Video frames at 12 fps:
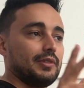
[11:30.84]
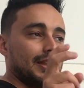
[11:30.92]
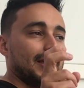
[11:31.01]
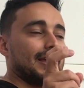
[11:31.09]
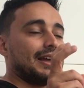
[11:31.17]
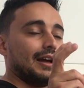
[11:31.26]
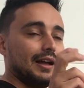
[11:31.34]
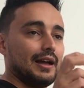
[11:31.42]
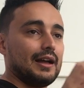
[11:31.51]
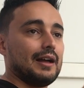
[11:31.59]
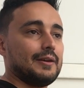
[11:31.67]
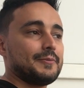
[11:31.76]

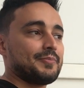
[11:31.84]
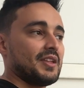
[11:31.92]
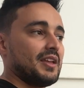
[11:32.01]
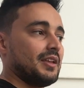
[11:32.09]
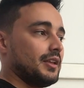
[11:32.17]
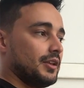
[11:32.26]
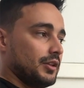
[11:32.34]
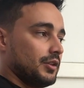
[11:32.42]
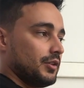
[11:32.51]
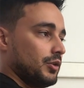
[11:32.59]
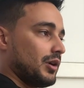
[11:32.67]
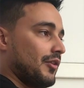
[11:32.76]
Like
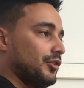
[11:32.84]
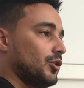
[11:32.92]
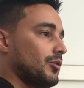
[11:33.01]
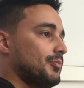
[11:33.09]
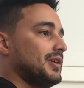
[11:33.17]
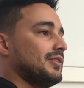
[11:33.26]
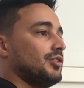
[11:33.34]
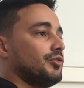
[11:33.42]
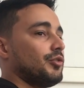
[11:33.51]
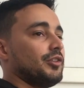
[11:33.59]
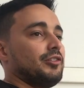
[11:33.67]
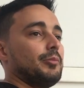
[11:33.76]
you have your business for
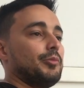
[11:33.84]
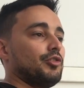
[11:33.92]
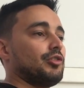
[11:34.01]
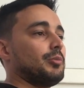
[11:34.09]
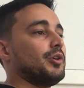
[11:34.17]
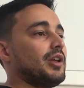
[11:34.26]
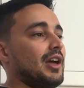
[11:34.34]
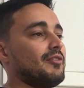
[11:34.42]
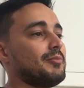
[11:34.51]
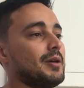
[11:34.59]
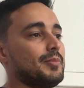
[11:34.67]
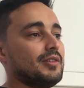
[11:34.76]
distribution, I'm gonna have
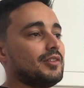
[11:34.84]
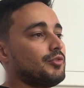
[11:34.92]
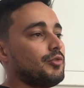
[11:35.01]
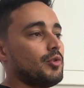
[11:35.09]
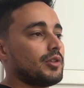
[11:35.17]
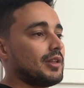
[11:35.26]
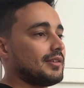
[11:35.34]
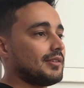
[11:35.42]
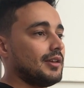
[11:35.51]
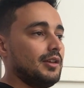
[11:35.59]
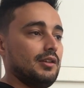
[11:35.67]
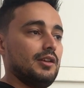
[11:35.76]
my business for the
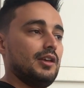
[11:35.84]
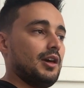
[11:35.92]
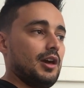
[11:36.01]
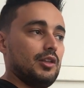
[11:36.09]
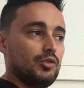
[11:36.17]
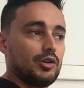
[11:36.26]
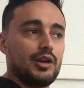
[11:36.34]
acai, and together